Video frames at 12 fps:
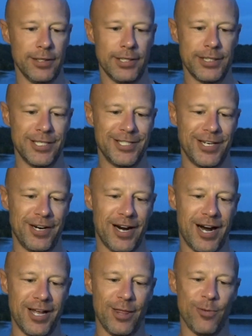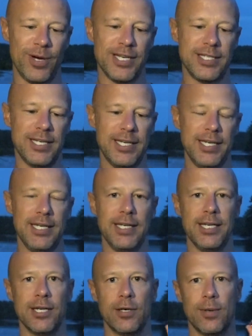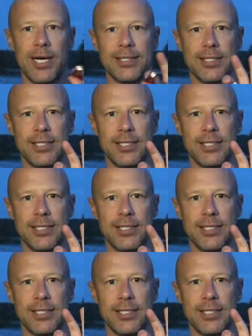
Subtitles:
this is their i3T EOS.